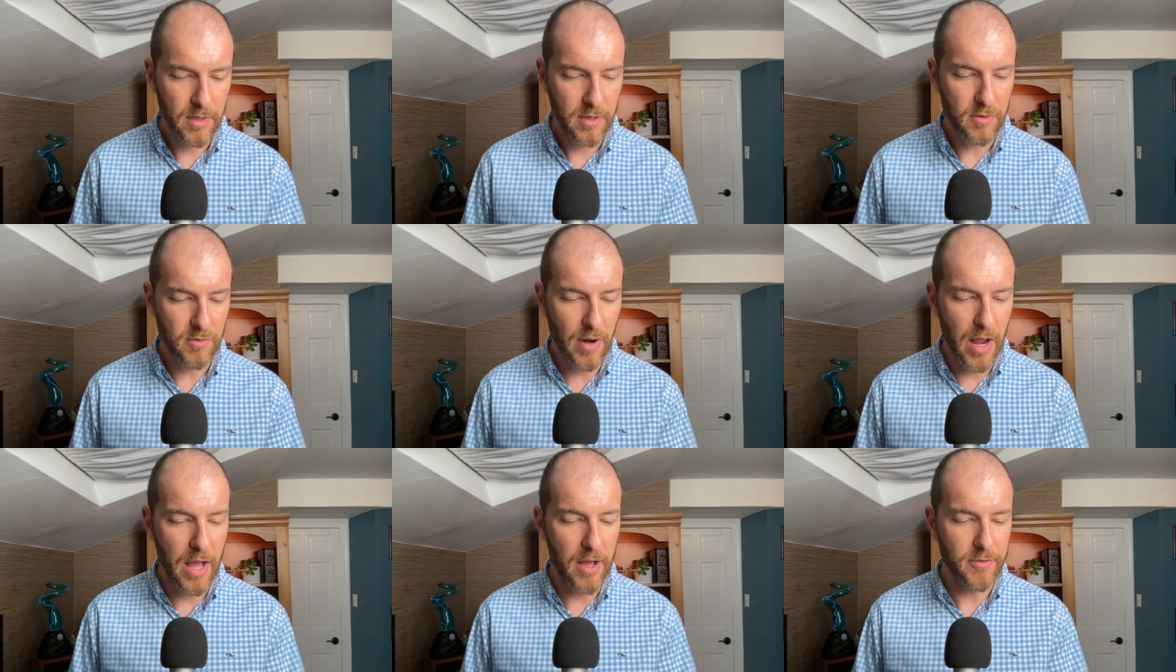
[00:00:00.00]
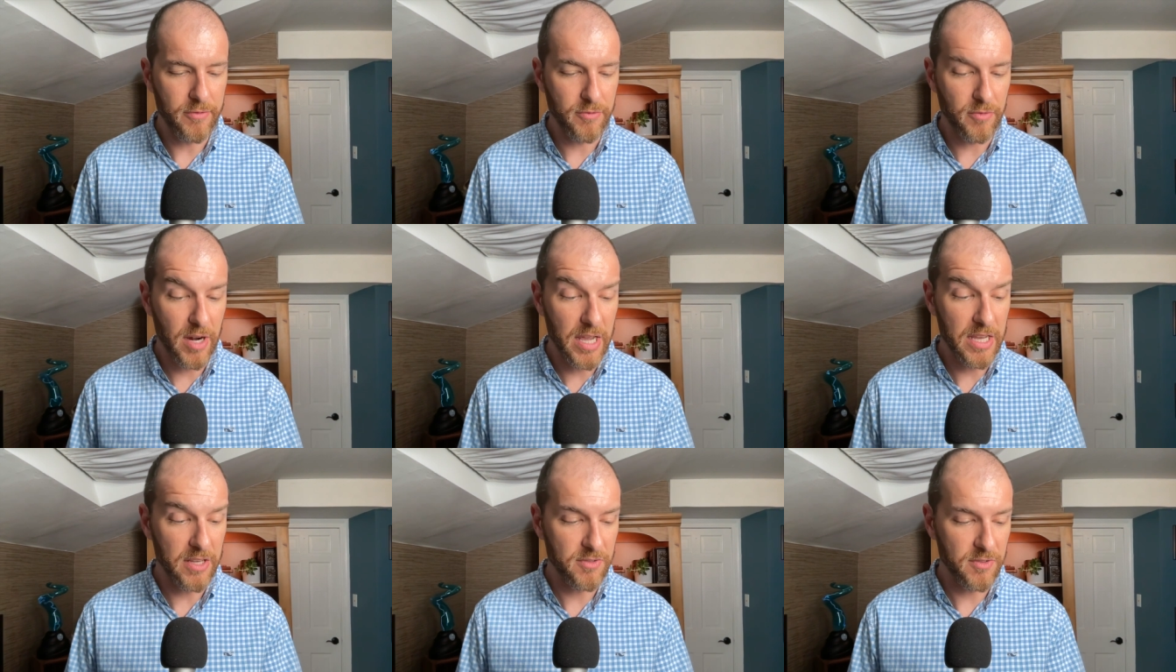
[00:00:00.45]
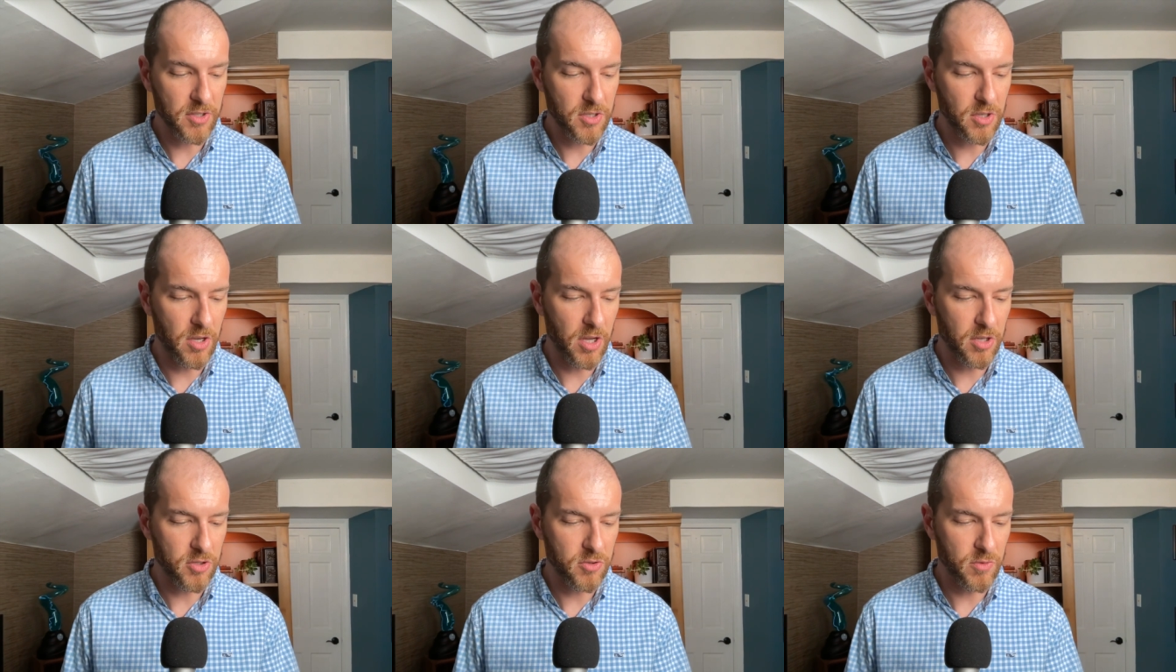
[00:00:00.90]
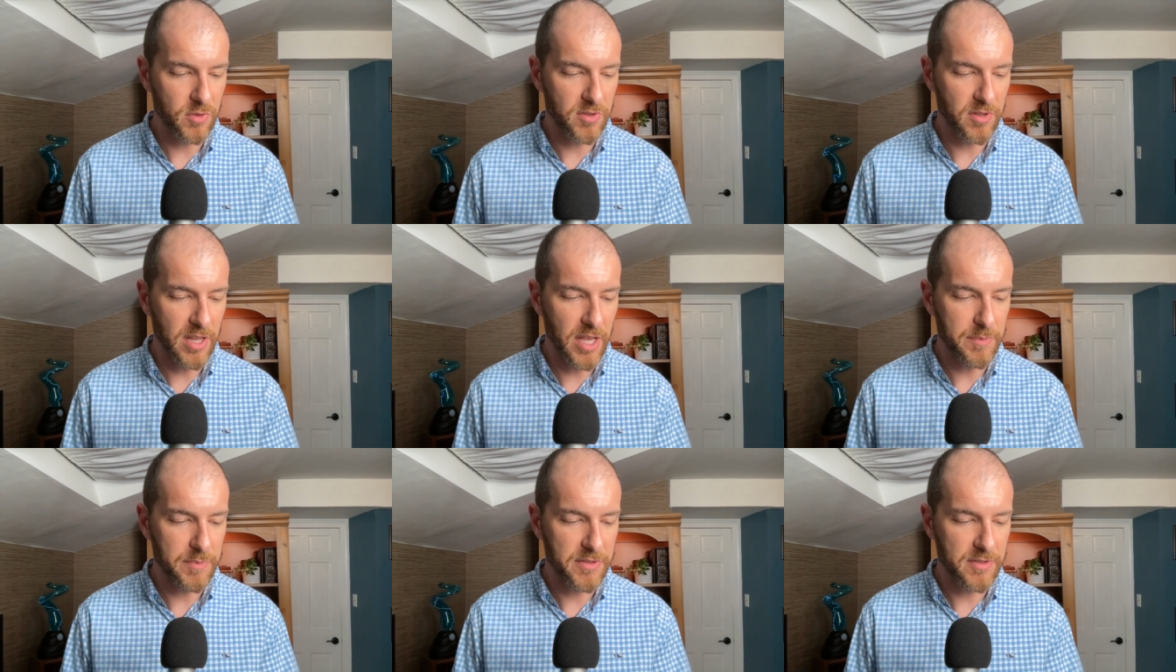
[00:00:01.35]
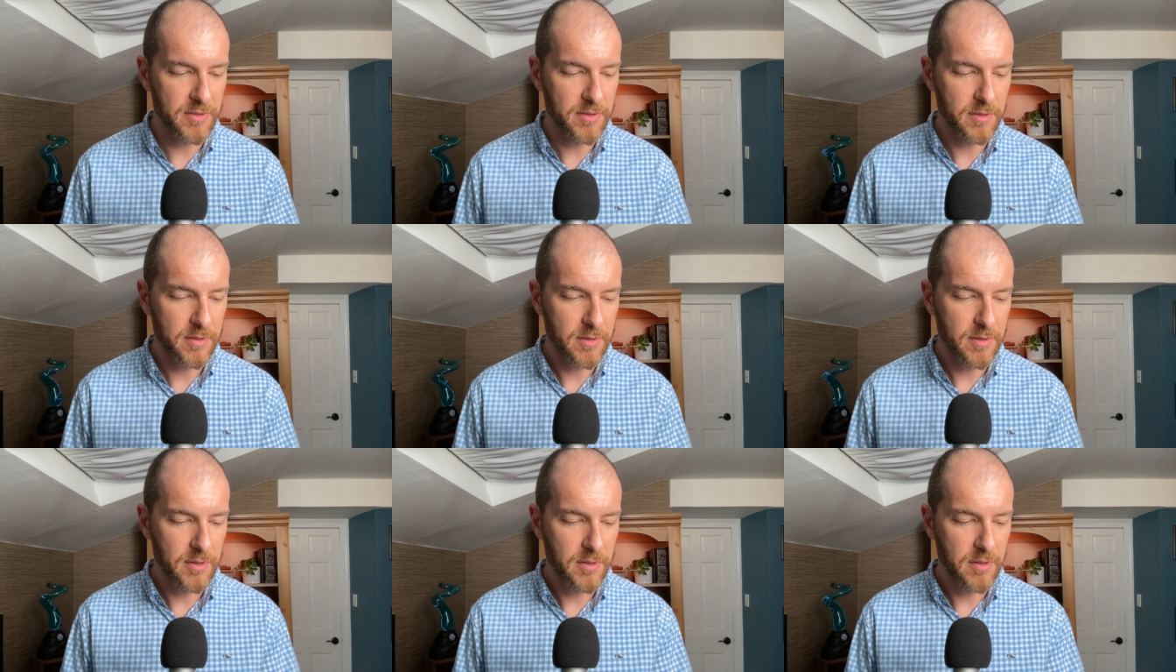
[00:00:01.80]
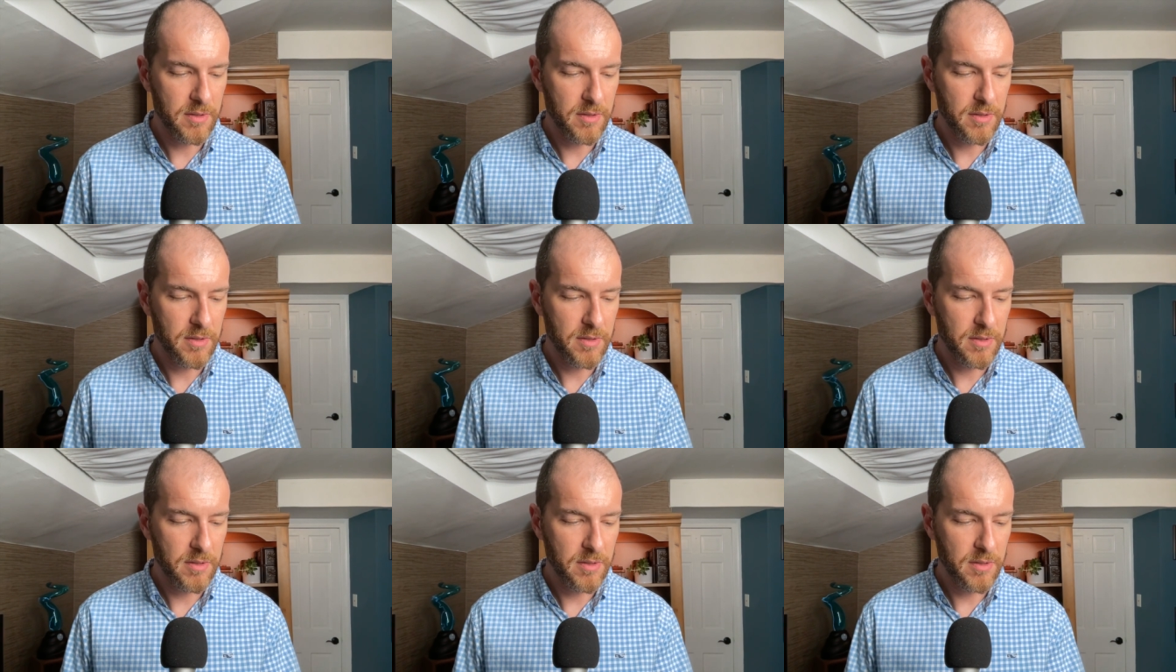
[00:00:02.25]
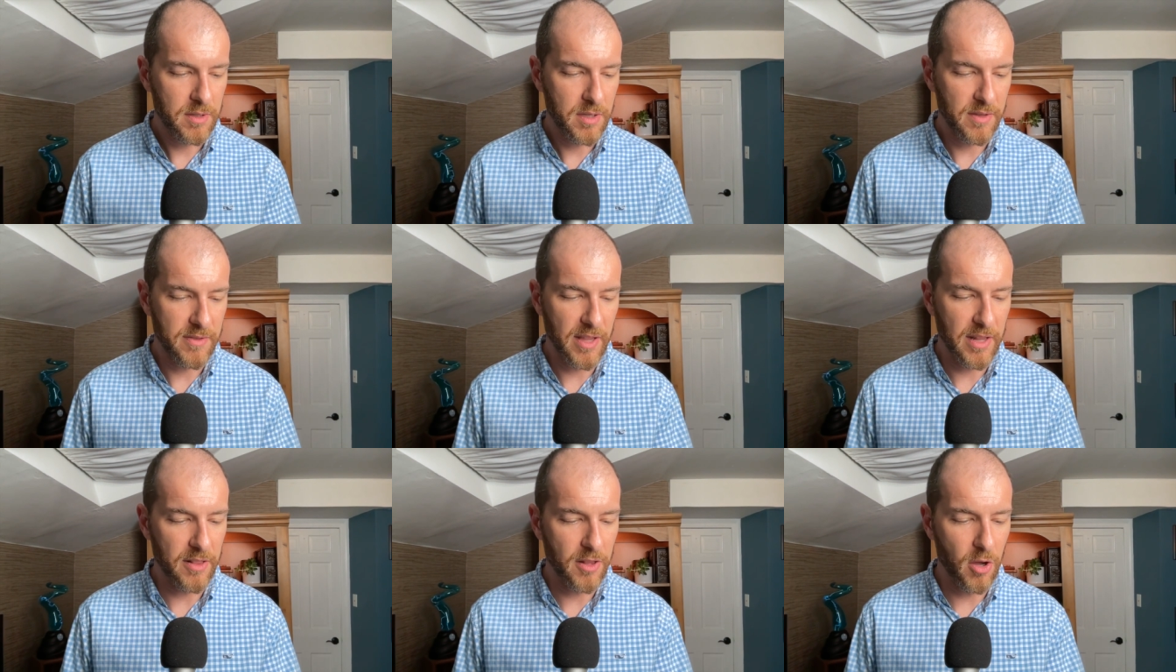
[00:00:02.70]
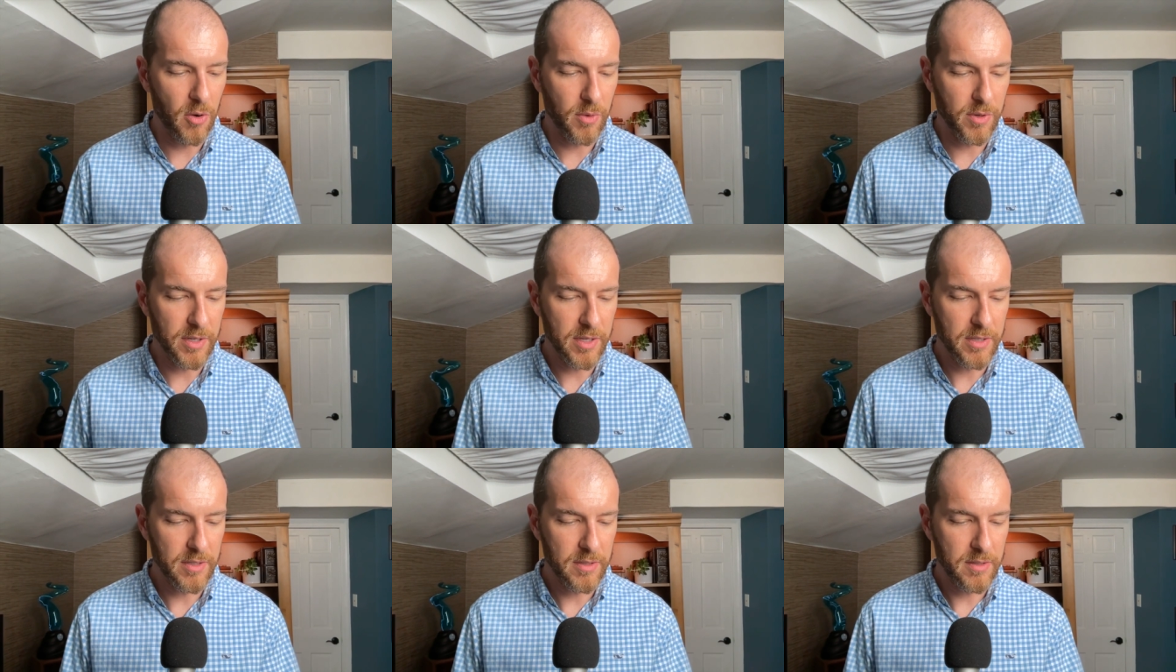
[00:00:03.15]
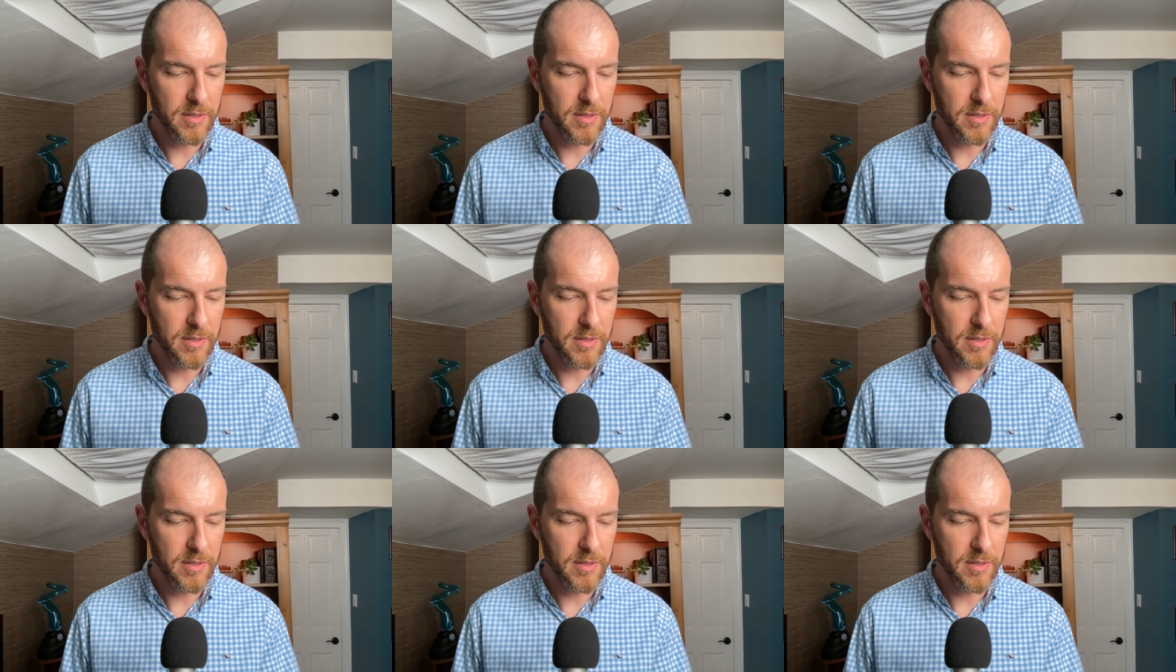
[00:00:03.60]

Ralph raised the conch to his lips and then lowered it.